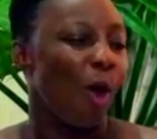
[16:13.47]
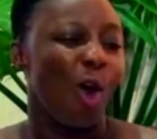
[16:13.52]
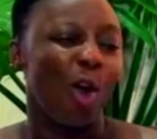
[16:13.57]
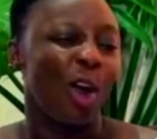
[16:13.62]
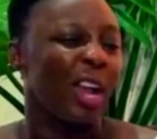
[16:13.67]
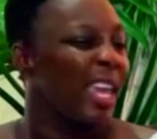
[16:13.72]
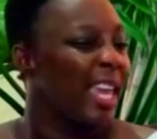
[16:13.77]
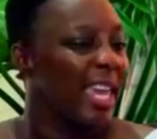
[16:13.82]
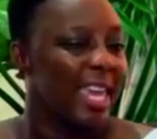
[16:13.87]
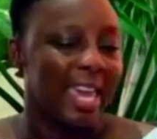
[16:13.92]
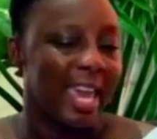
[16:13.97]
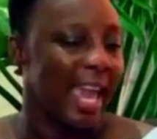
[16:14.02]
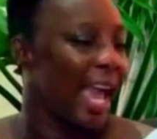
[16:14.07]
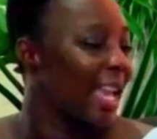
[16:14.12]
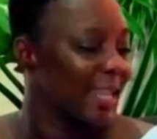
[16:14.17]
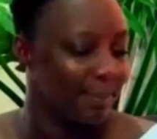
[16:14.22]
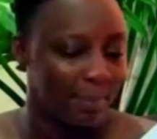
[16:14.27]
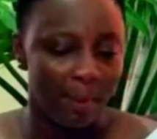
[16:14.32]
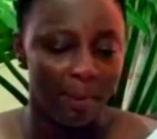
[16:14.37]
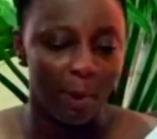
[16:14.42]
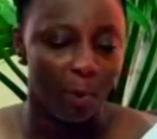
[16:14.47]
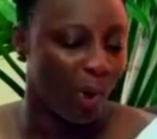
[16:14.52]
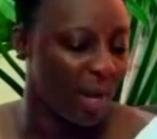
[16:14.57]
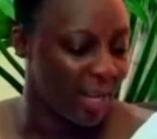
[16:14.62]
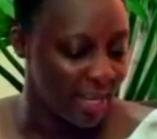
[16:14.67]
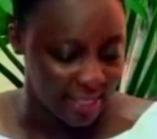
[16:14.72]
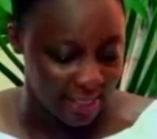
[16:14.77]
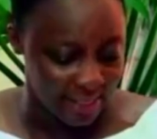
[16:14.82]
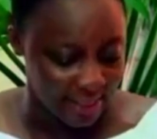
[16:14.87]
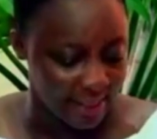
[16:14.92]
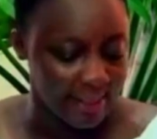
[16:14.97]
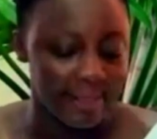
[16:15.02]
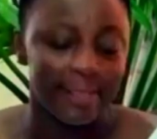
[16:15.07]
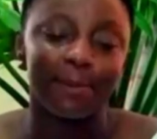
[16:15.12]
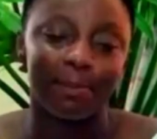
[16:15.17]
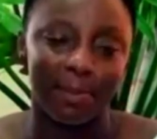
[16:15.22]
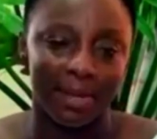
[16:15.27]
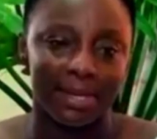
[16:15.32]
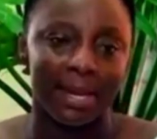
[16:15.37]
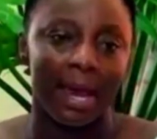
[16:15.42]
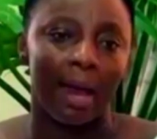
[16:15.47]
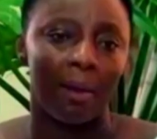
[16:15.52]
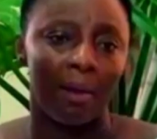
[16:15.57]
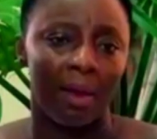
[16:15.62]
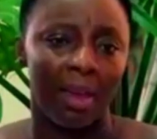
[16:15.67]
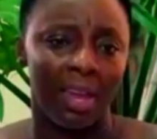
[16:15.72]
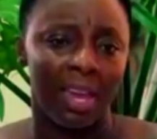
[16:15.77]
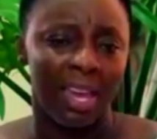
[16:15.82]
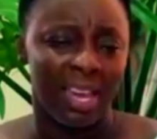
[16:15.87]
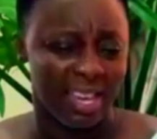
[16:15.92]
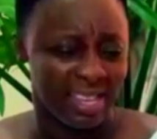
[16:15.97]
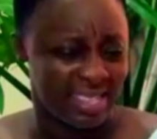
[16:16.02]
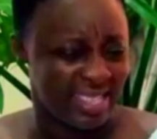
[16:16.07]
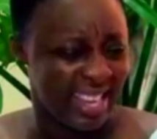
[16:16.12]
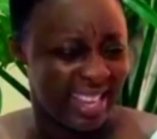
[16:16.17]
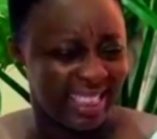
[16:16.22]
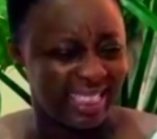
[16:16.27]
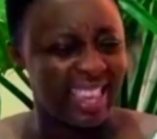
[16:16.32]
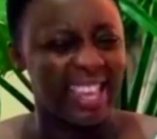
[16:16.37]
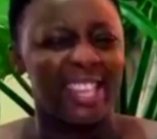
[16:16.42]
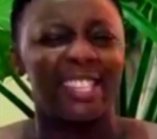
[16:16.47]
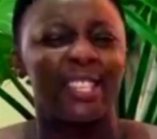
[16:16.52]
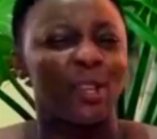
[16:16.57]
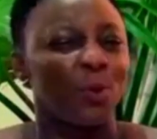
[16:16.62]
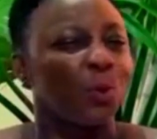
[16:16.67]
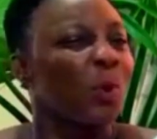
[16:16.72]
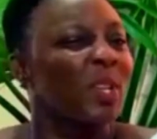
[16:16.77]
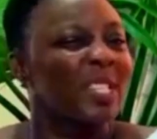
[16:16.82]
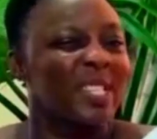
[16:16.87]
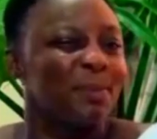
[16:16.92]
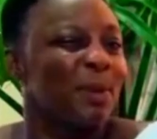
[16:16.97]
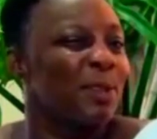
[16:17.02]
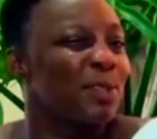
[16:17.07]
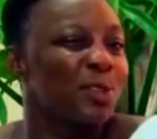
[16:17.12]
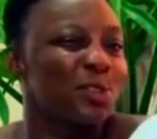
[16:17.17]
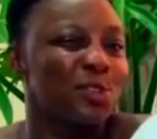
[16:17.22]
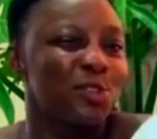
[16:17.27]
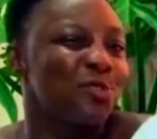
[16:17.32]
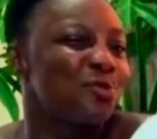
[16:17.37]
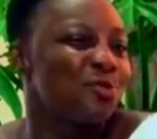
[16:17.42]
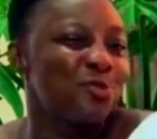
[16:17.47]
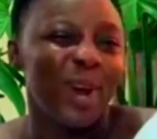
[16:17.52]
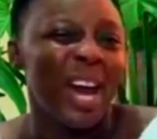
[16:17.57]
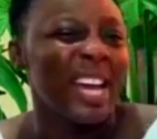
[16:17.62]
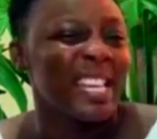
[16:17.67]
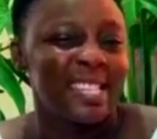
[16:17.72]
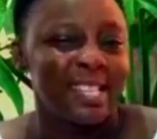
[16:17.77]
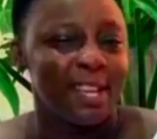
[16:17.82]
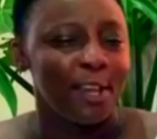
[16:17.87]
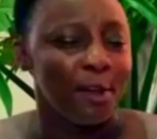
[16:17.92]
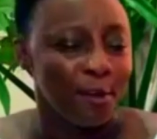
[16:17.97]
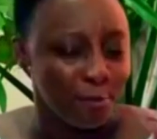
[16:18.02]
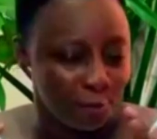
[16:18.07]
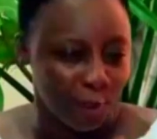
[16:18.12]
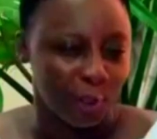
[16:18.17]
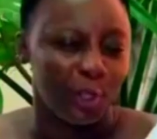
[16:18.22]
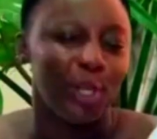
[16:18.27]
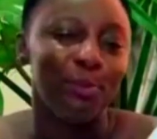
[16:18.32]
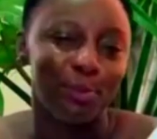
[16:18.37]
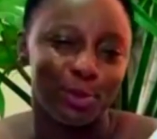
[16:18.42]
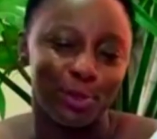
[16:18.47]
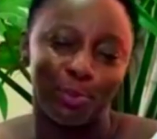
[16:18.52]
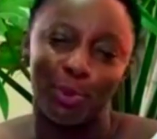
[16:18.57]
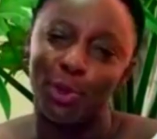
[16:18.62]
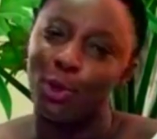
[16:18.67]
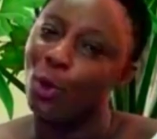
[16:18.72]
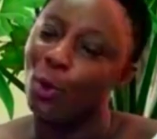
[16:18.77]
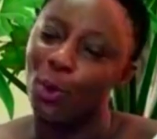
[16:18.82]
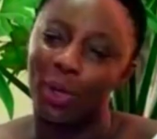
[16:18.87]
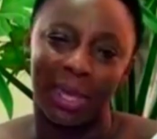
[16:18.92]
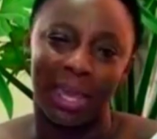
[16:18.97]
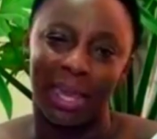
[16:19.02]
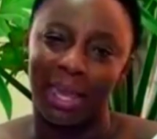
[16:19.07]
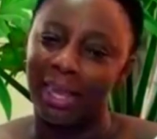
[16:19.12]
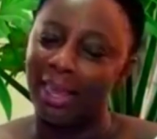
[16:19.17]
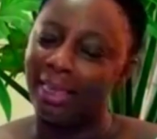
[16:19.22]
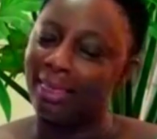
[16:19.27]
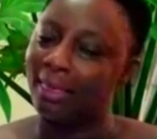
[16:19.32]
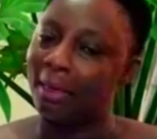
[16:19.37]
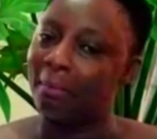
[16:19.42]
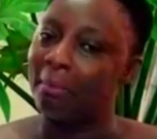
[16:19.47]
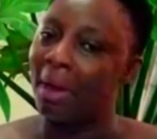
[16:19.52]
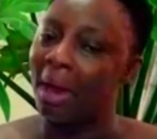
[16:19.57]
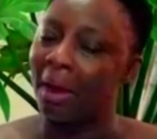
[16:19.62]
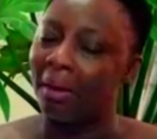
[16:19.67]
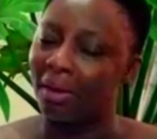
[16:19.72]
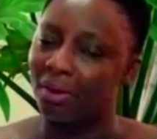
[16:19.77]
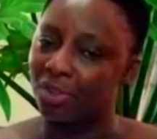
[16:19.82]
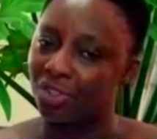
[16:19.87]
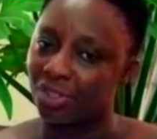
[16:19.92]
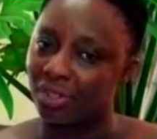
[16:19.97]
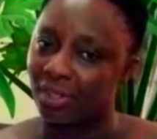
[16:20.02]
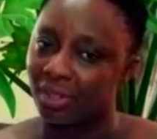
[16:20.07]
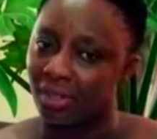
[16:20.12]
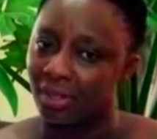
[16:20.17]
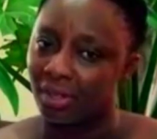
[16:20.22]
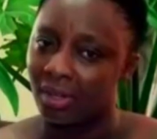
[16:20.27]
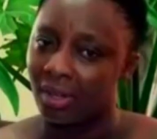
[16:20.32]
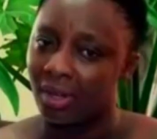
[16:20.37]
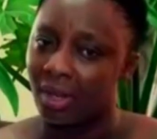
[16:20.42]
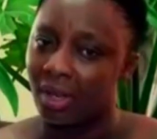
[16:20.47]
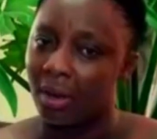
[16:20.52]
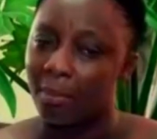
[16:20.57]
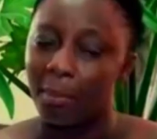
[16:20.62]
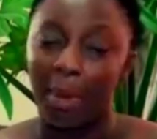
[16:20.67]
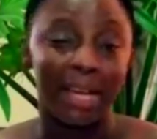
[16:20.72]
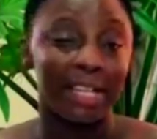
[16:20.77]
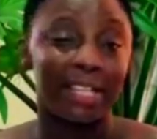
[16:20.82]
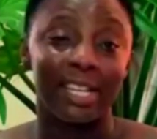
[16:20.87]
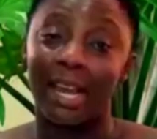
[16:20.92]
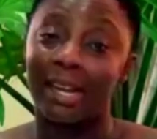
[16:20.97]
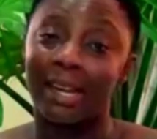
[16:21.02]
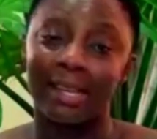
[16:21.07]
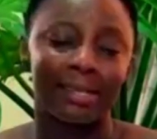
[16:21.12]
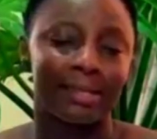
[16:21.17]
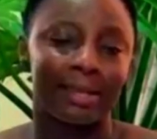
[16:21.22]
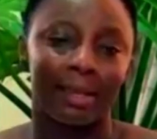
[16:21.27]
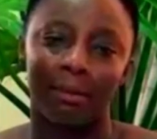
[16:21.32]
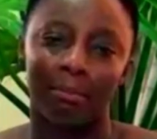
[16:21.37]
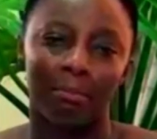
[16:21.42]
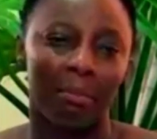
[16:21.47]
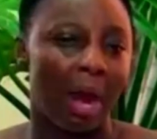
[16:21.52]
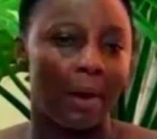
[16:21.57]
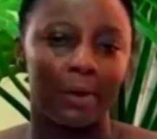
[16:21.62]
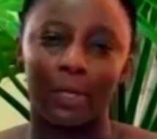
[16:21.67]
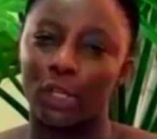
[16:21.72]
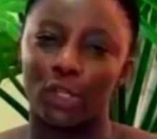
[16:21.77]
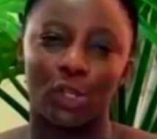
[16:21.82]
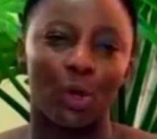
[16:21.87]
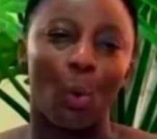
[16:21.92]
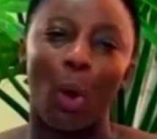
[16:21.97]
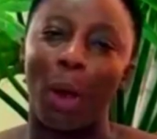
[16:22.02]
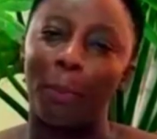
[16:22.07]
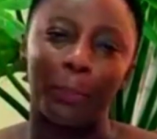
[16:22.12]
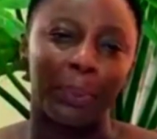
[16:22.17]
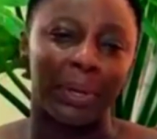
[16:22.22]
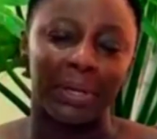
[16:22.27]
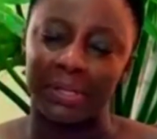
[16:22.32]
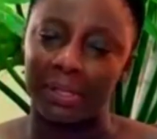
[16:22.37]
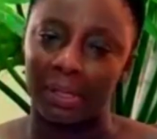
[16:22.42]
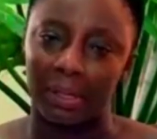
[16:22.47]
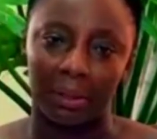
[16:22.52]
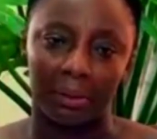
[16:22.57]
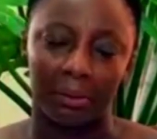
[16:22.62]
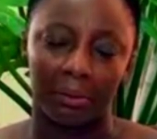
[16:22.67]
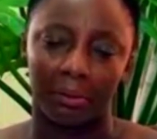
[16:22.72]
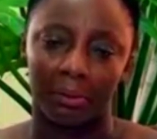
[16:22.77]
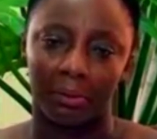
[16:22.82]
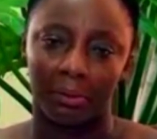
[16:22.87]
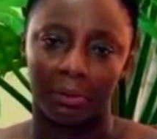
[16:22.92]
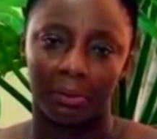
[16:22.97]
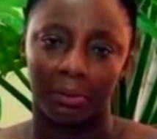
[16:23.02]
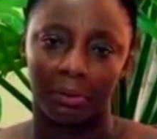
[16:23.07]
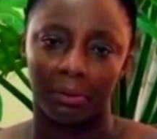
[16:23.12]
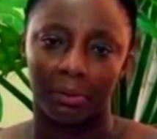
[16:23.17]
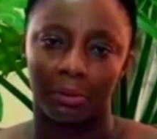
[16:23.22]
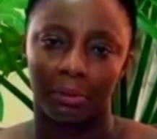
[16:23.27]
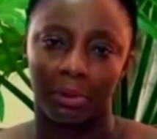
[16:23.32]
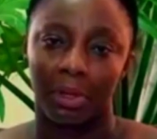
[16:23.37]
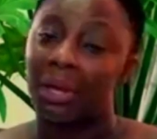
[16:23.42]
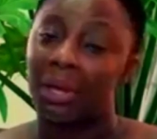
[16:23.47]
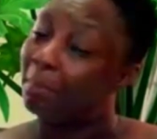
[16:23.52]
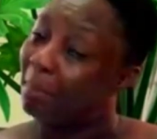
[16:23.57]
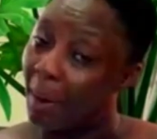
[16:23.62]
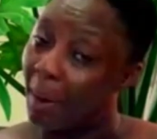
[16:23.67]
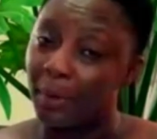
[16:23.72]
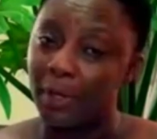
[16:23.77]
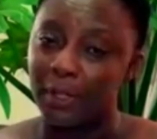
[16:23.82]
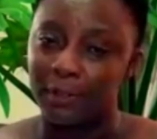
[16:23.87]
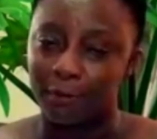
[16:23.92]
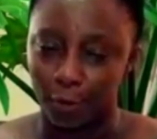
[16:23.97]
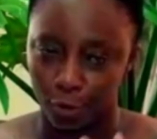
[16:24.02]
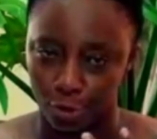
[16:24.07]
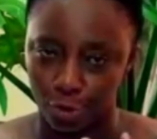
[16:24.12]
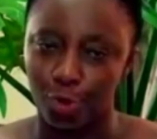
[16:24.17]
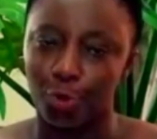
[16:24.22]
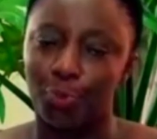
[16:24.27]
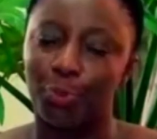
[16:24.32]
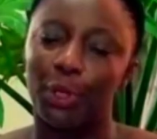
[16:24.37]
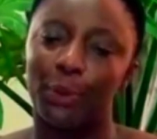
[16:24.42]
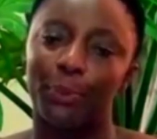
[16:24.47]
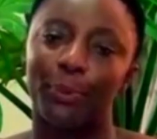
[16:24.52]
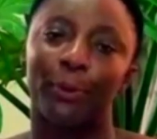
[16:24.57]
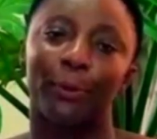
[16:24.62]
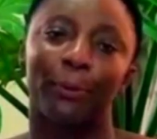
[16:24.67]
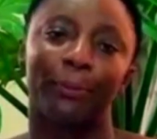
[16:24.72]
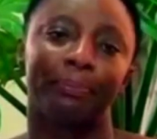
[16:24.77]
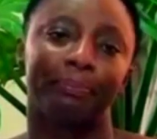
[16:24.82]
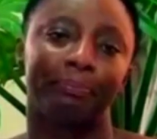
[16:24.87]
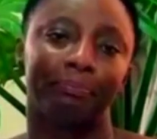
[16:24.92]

All he cares, Mommy, when he sits me down, is the things he wants me to do right for him to be okay in the marriage. My dear, listen, marriage is not one person. Marriage is for two people.